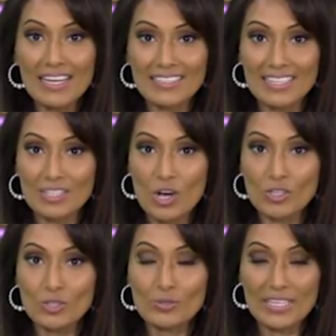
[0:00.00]
as I
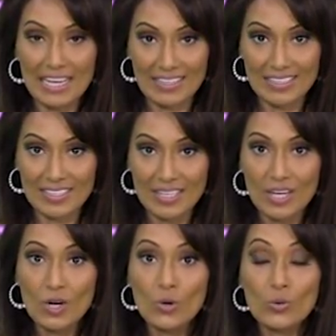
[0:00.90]
talk to guests
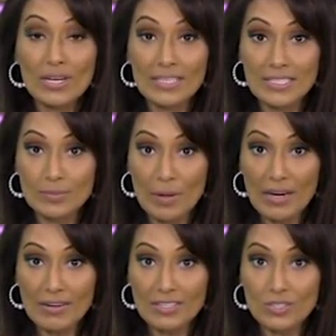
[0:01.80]
who will
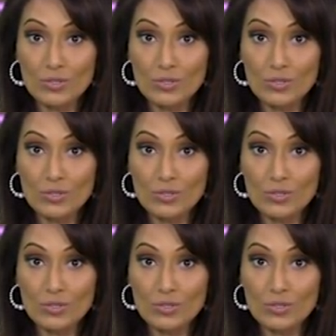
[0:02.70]
inspire us